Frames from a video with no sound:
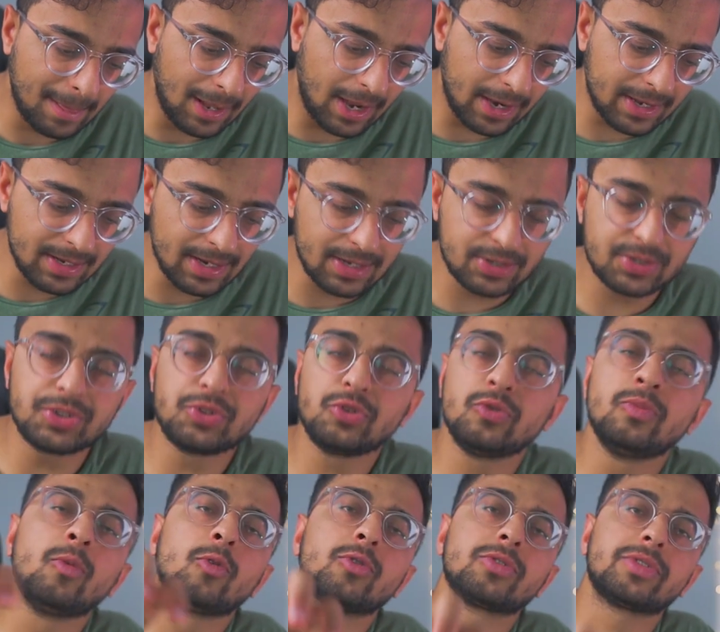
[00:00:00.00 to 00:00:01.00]
I can actually
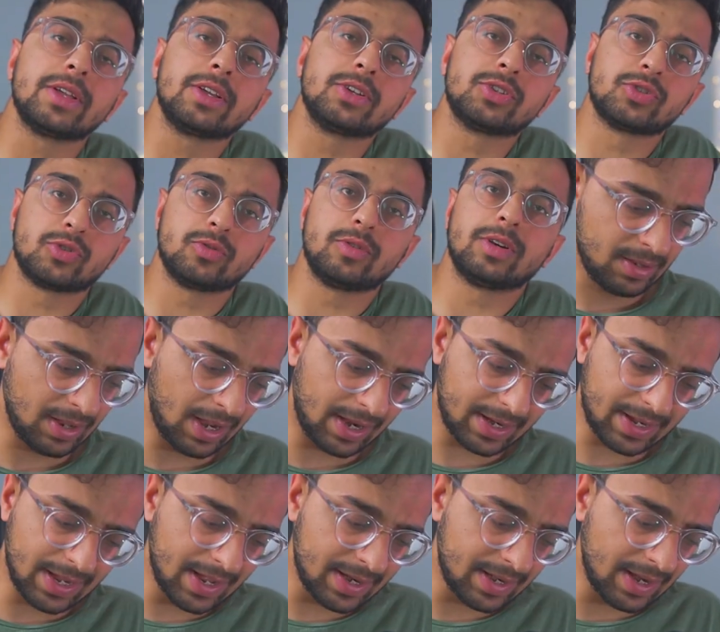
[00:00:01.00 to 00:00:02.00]
do more things to it. I
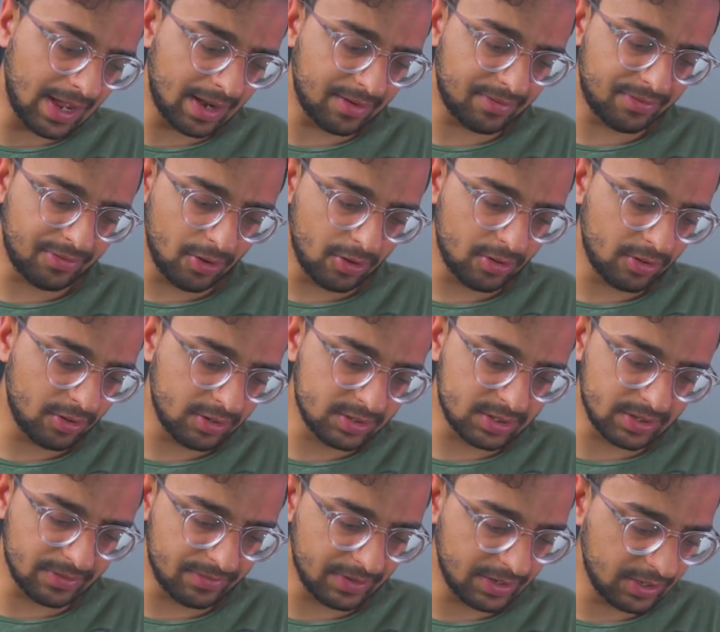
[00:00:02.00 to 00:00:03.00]
can add
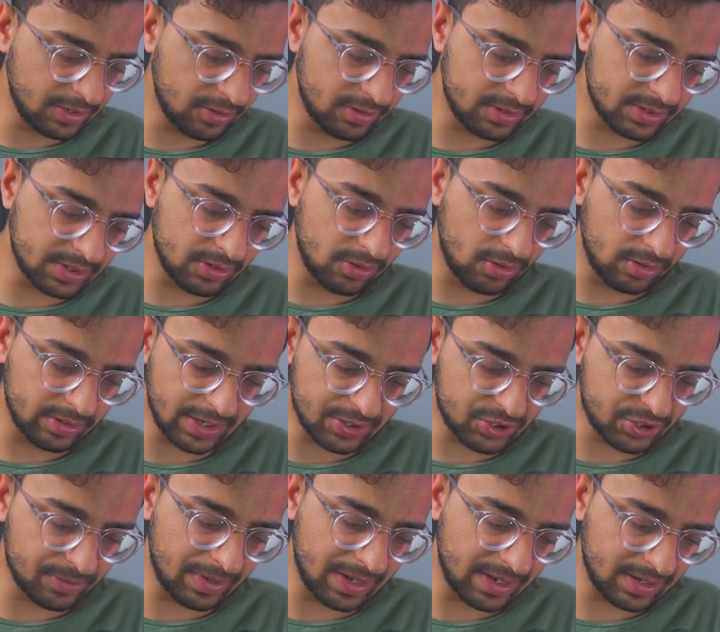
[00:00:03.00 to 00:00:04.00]
photos and videos and all
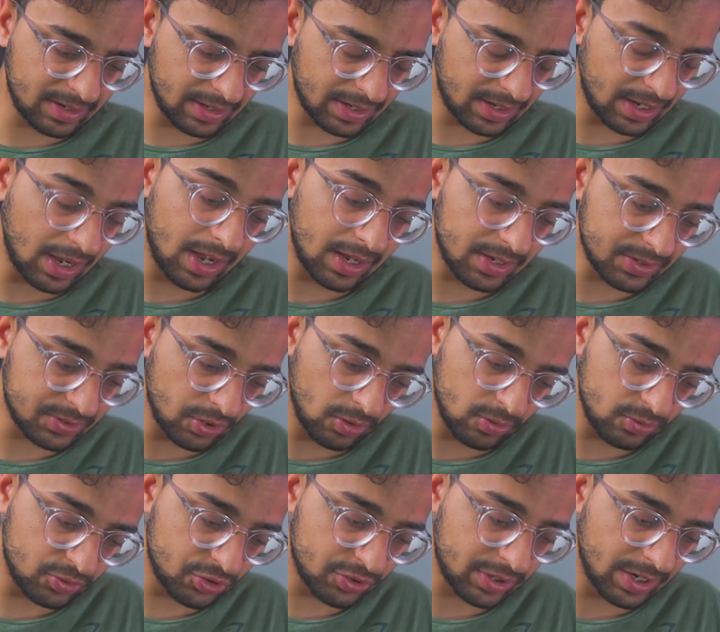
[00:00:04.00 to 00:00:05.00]
that shebang, like I
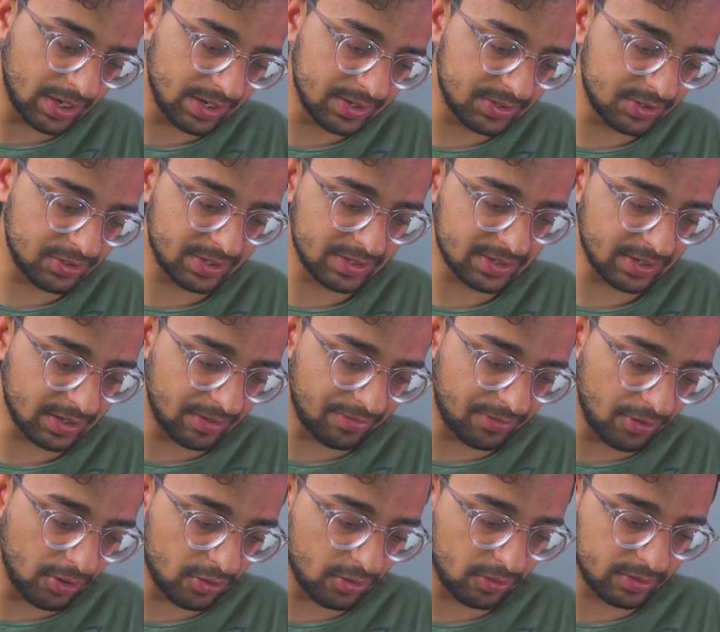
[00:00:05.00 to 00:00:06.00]
told you guys, you can take a
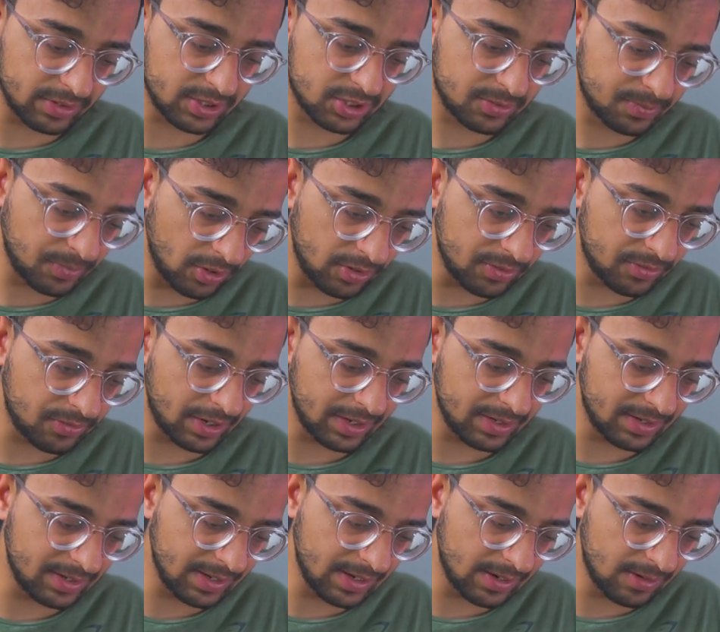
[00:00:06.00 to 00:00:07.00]
photo on the spot
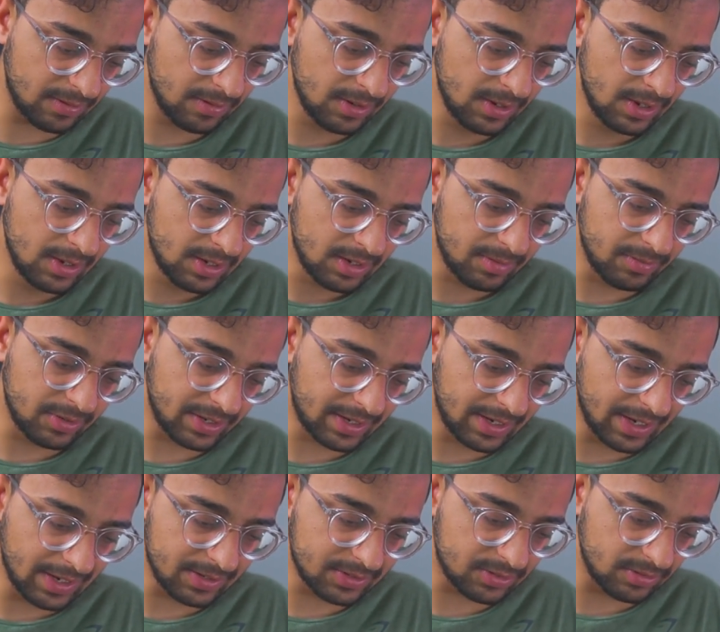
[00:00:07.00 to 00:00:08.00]
right now. I'm gonna
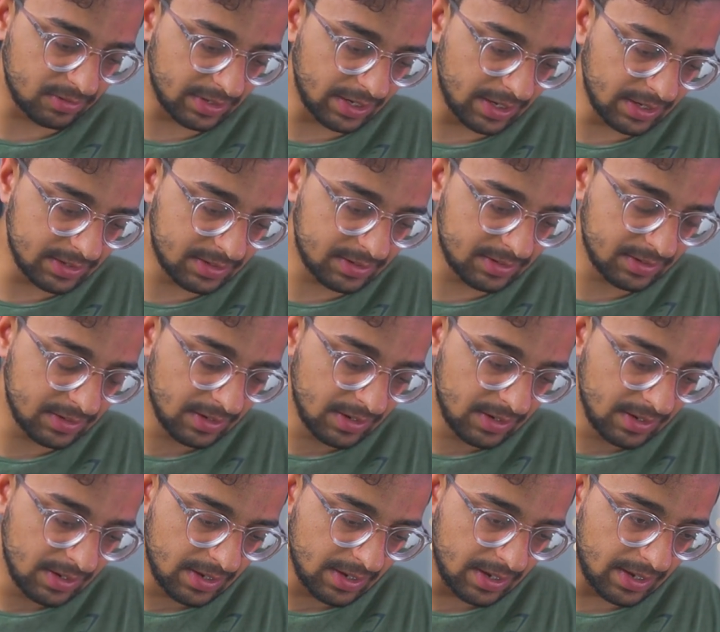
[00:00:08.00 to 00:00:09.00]
cancel that.
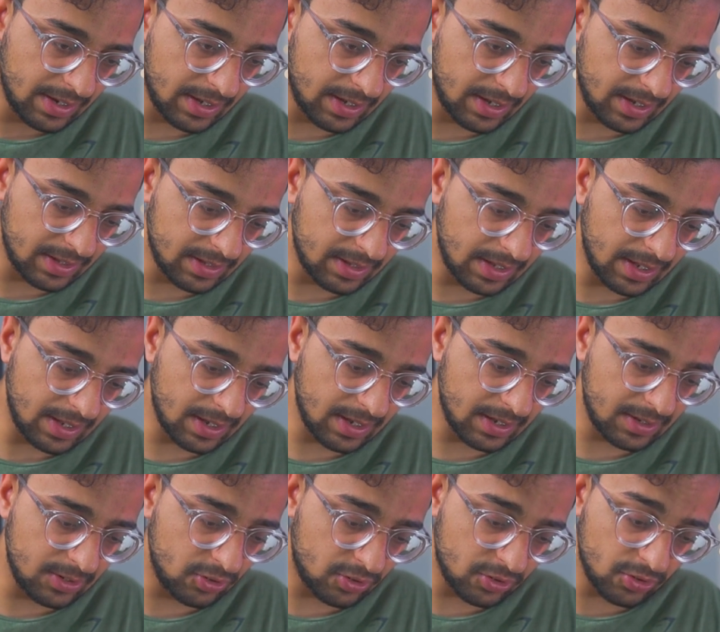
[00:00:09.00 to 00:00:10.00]
And
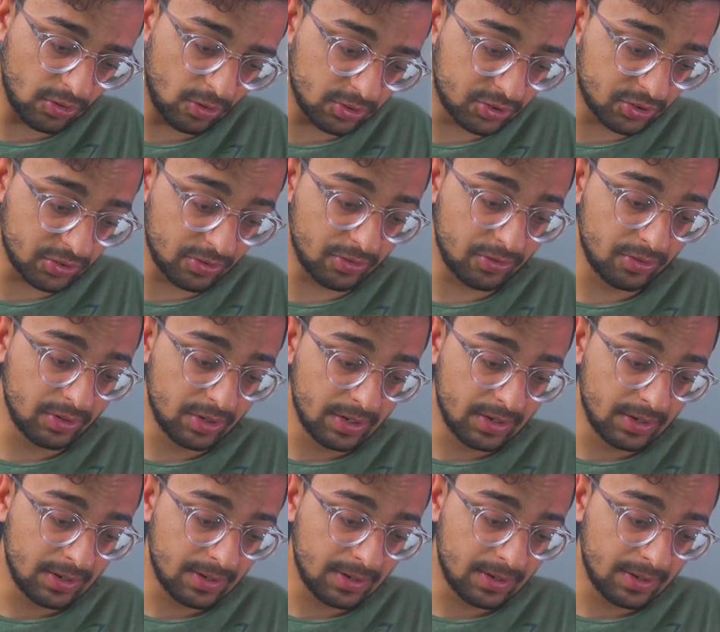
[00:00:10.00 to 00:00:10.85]
then you can also